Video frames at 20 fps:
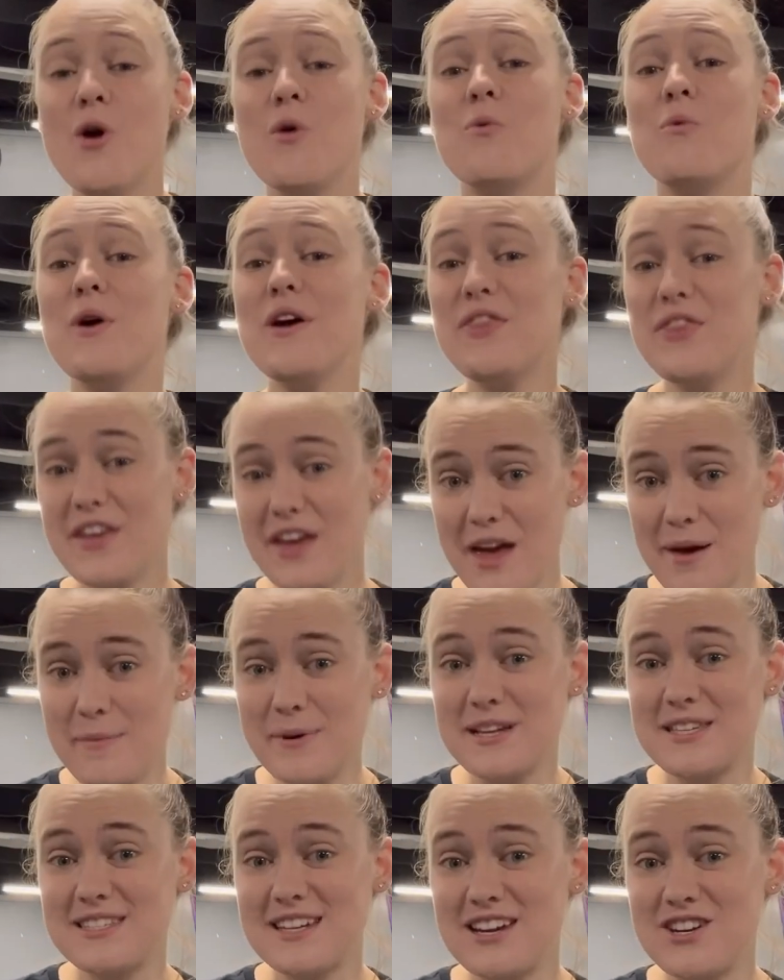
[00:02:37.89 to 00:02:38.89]
with the hip
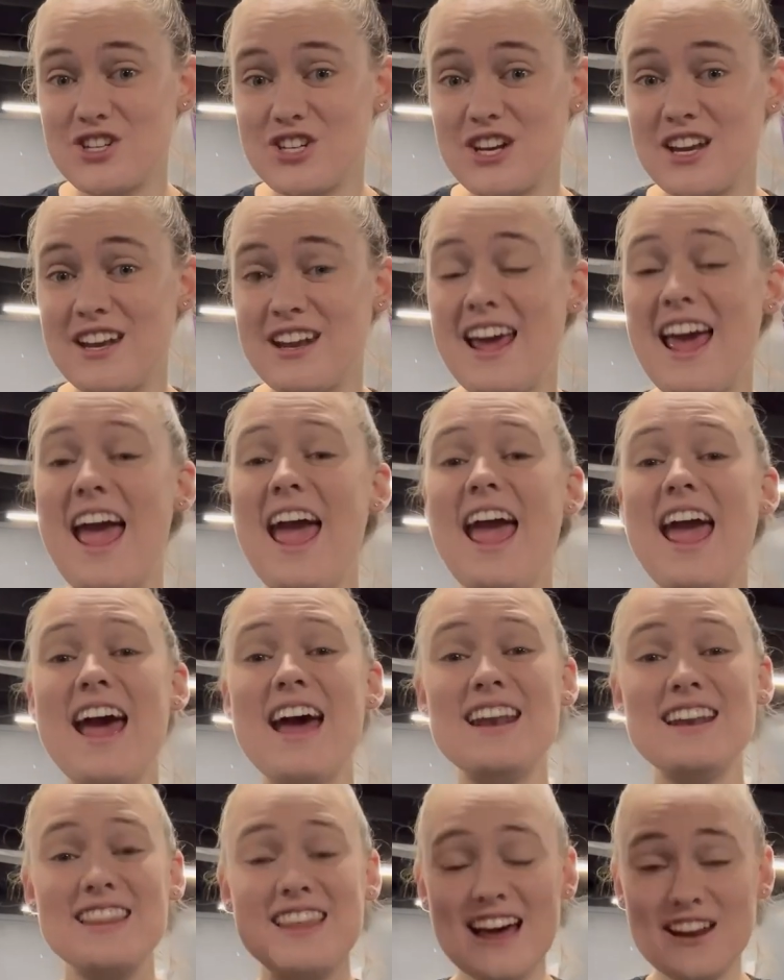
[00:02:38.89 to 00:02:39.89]
extension
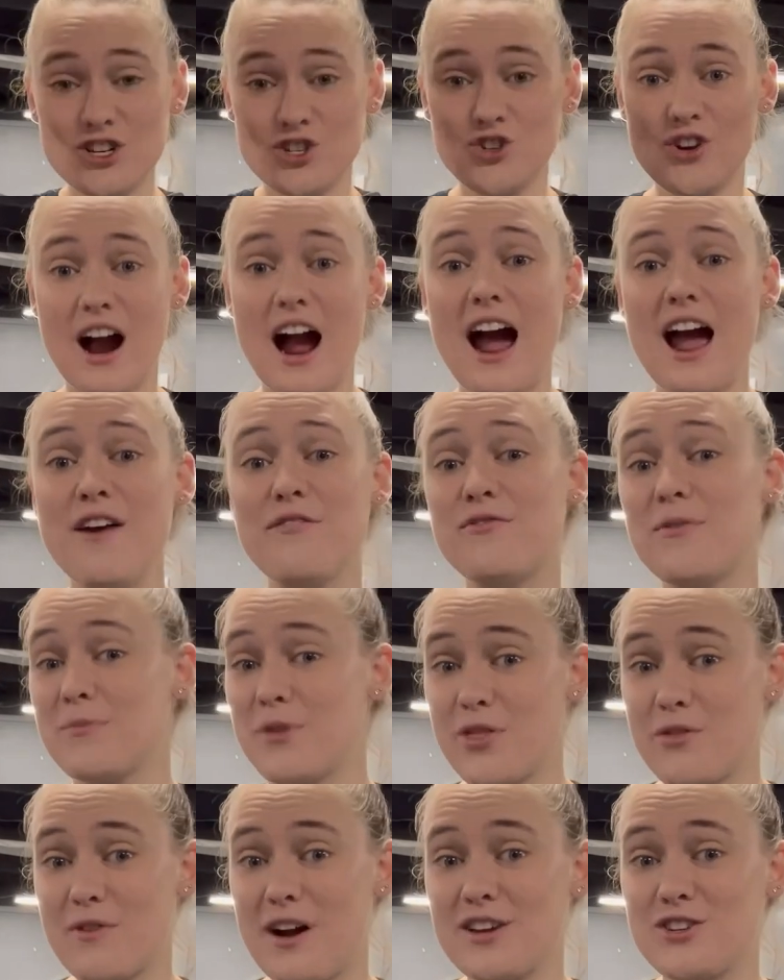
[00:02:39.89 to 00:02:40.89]
and that drive from
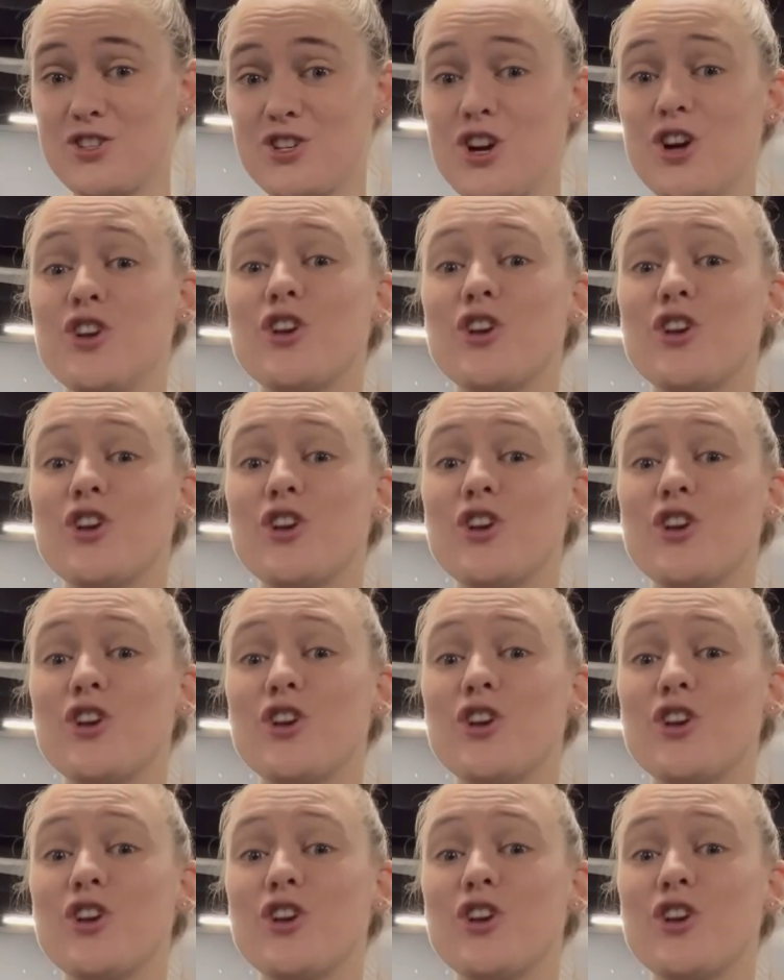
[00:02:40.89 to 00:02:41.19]
the thruster,